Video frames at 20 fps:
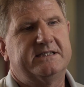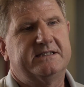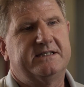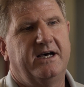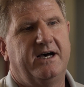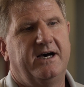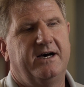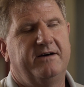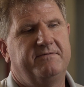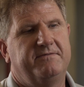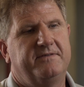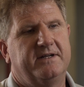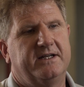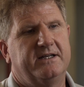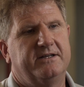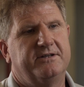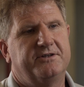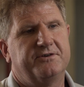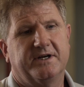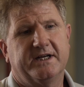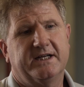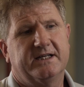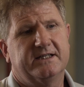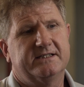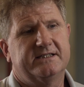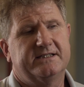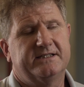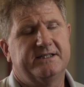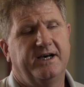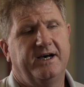stuff and drinking
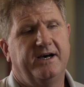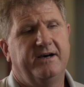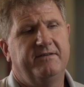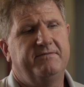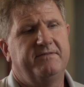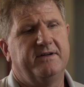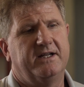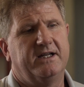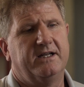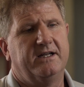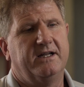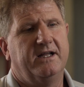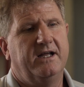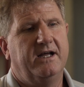stuff and